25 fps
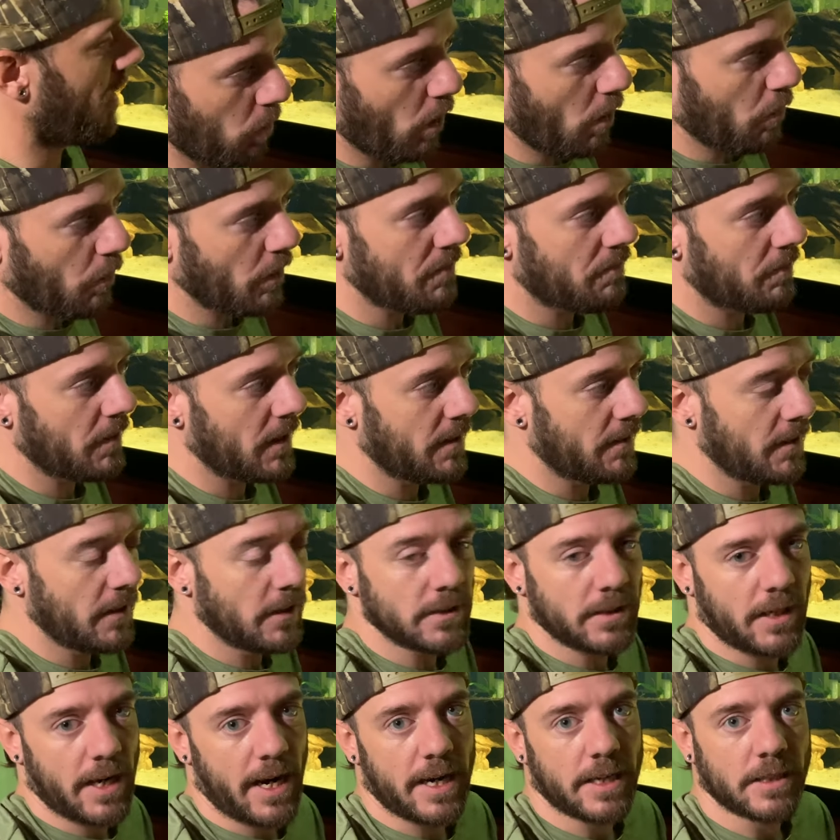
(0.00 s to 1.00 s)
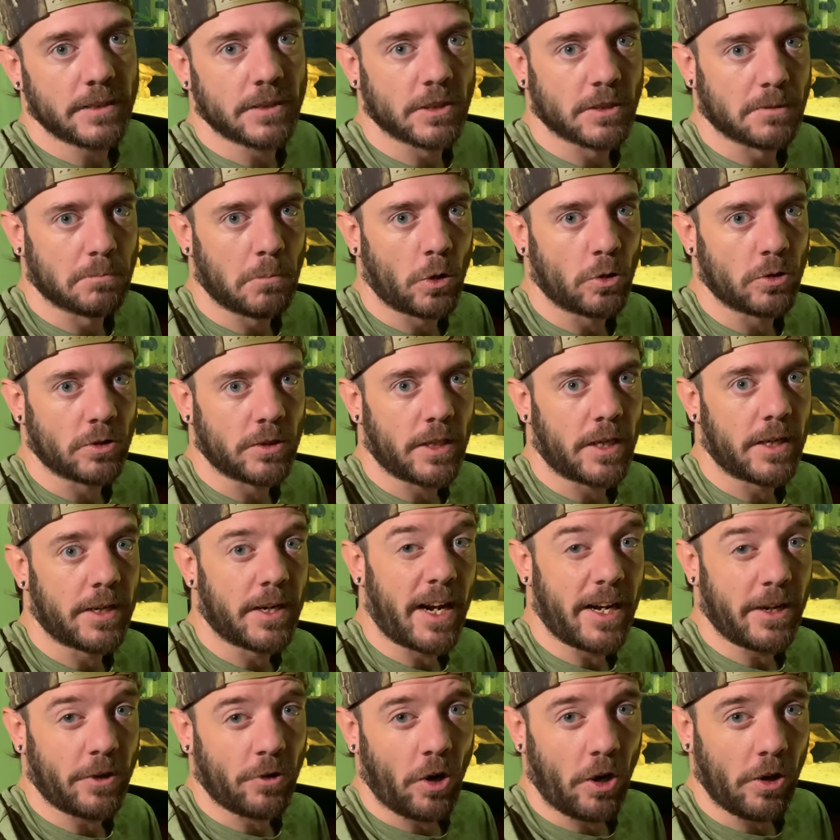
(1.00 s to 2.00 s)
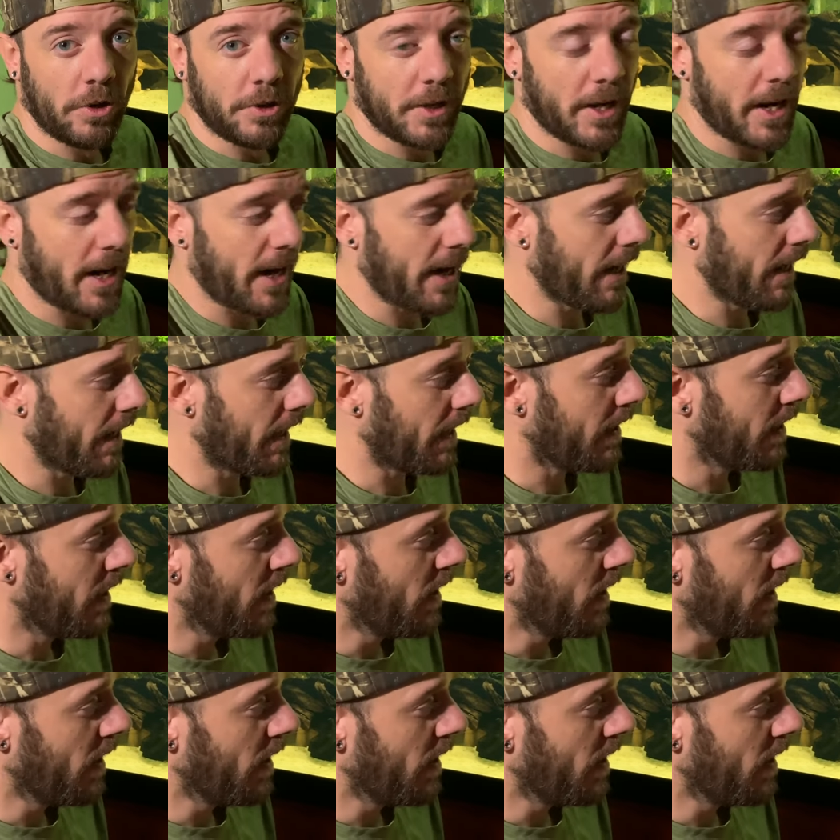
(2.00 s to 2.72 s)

What we feed these guys is mostly a nightcrawler diet